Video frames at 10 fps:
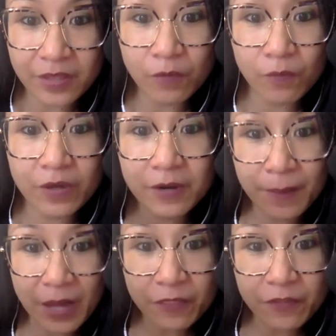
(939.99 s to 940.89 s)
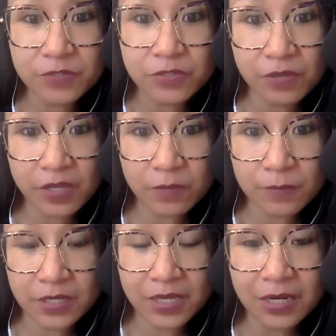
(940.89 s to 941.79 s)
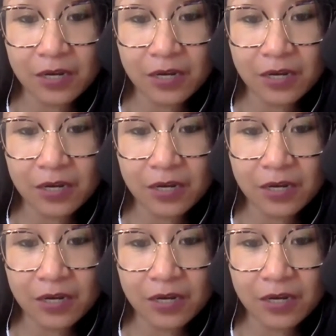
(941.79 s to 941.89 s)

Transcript: Like what about them do they communicate?